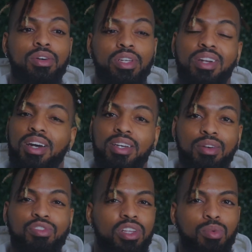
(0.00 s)
they're not gonna
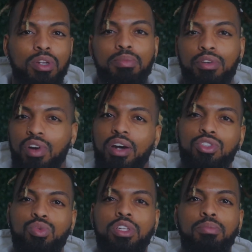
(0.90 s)
really want to be around
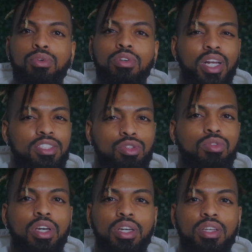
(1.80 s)
you anymore, and that's
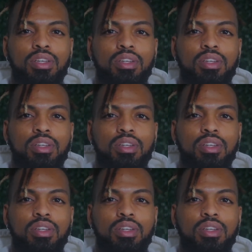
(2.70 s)
okay.